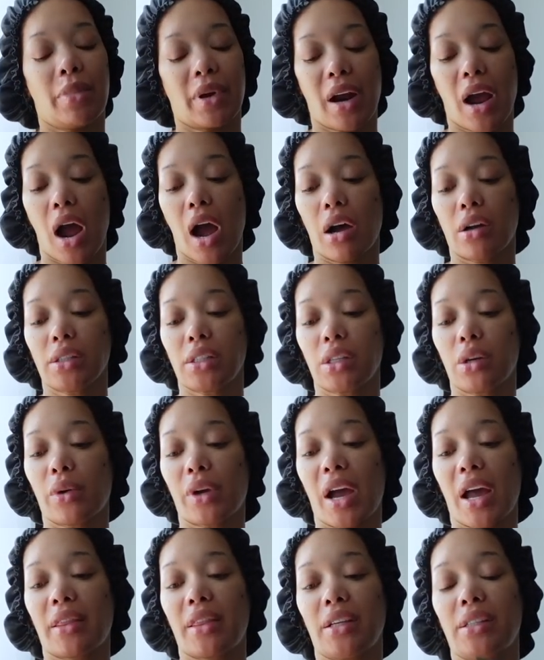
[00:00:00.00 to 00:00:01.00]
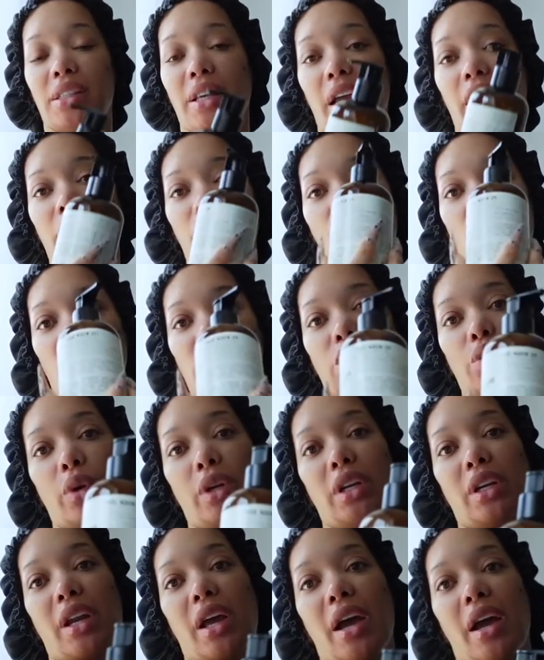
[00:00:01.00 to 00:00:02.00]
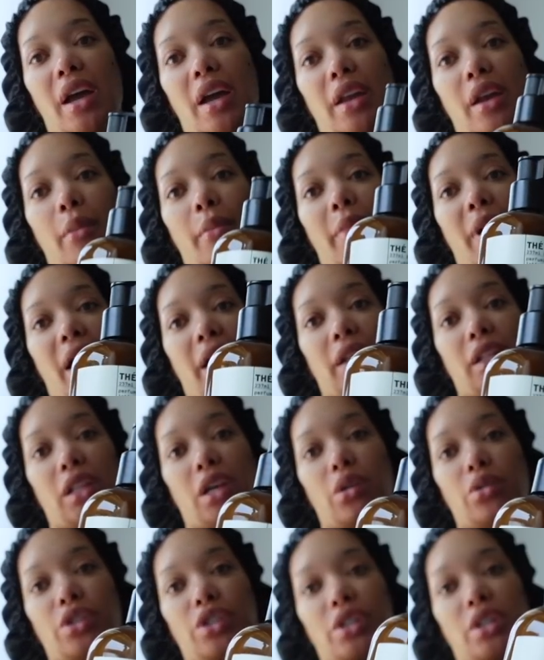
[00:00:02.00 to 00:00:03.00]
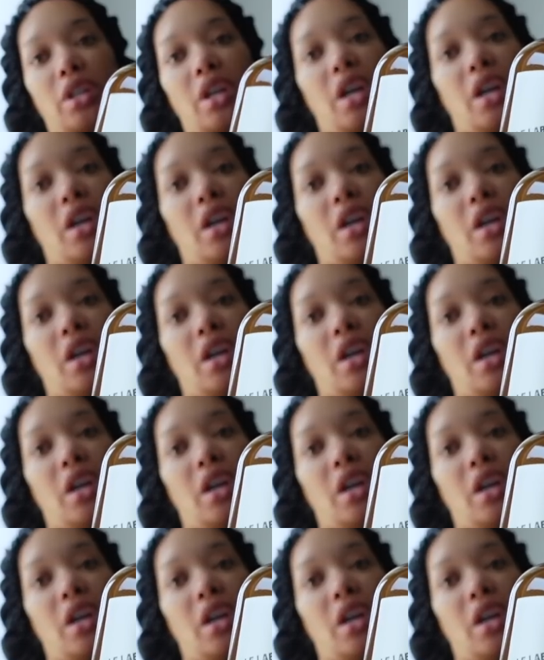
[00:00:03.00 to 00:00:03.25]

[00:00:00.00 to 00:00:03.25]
But I also got the Tay Noir twenty-nine body lotion.